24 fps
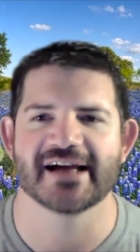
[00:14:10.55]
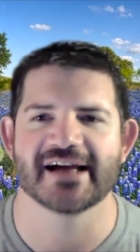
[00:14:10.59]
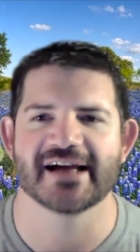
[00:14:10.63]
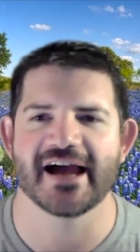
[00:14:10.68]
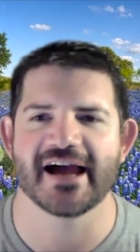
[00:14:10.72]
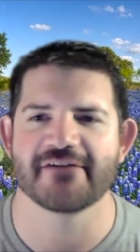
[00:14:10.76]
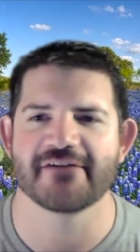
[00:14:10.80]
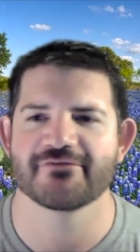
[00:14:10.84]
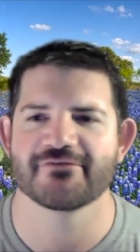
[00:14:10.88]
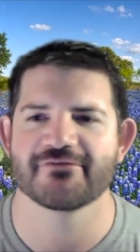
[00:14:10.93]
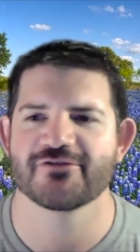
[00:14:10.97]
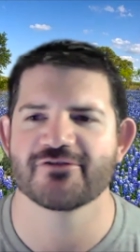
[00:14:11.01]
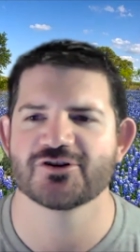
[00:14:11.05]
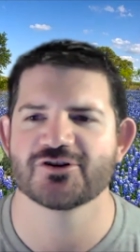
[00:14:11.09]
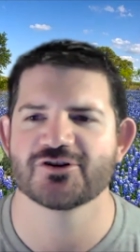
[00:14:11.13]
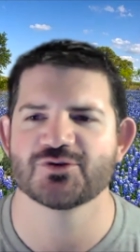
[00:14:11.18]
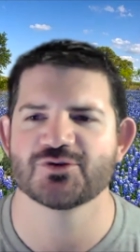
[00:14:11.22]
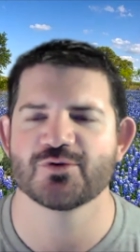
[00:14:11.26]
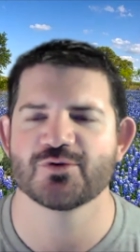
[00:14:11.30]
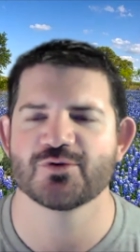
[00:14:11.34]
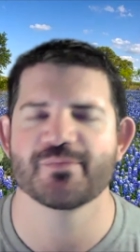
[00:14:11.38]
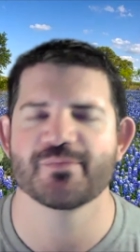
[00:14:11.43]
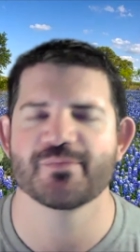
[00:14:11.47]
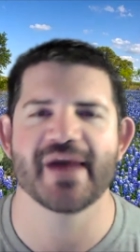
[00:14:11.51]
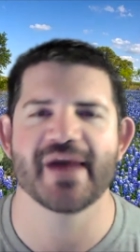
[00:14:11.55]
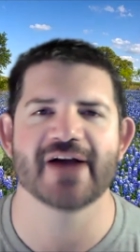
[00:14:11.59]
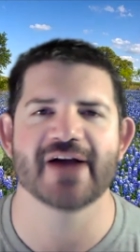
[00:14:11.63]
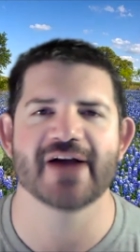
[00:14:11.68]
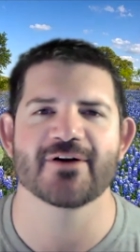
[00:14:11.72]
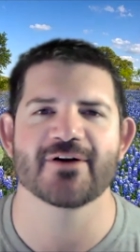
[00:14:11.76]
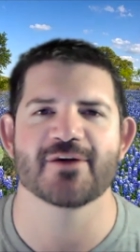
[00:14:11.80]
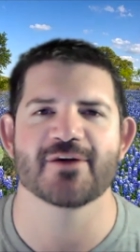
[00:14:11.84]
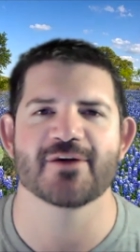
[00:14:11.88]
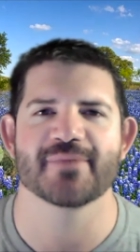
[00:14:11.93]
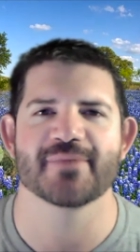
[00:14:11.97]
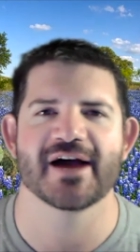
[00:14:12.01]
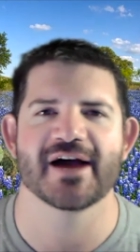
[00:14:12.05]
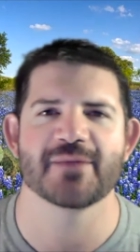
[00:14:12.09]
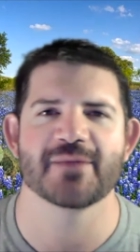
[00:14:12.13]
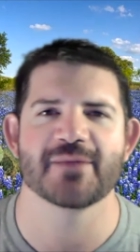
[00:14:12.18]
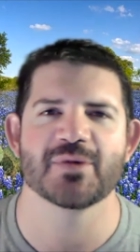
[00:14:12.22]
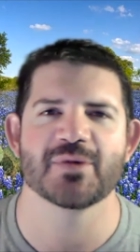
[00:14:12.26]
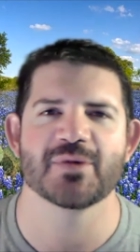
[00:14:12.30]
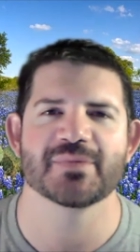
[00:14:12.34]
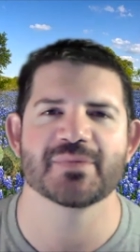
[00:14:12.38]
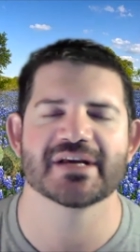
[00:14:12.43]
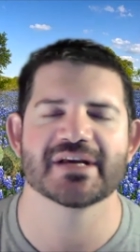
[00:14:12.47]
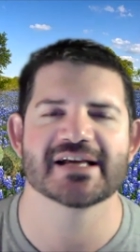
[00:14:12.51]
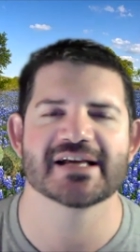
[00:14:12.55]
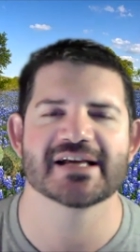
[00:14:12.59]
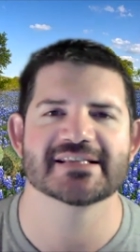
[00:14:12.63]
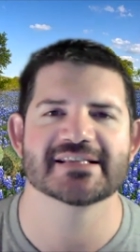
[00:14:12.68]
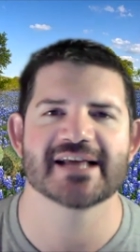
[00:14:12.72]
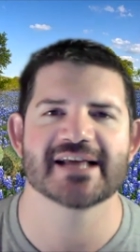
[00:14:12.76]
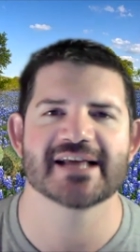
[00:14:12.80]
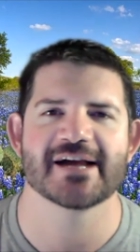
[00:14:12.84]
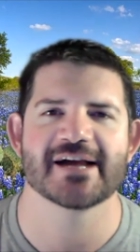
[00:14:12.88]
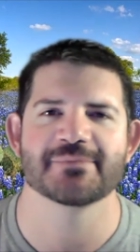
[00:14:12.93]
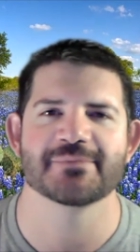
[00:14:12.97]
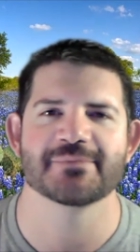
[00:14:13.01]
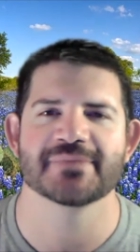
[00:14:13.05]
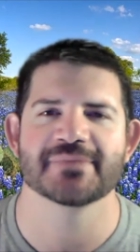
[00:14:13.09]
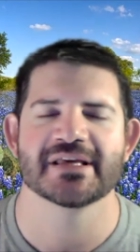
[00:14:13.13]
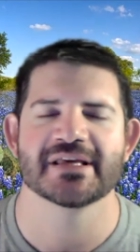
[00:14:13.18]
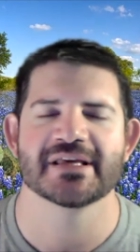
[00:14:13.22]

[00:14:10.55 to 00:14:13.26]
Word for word: I have a virtual background behind me because I'm